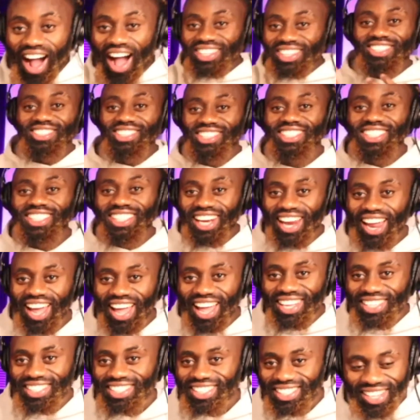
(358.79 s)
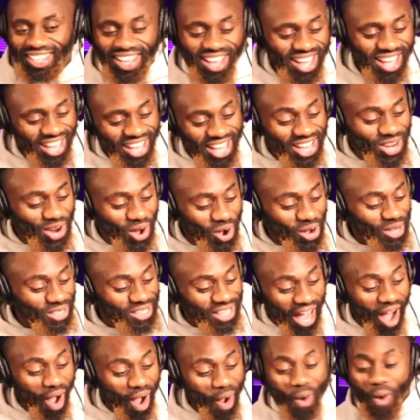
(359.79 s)
dress. He knows
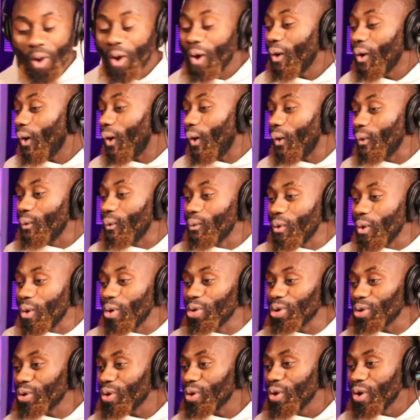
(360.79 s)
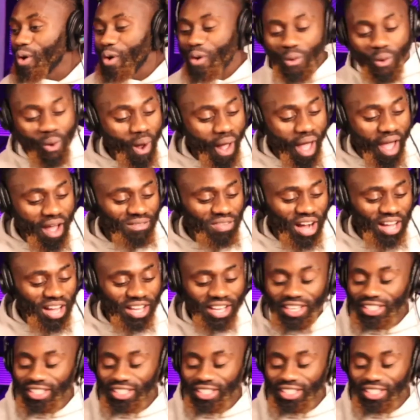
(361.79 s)
how, whoever his,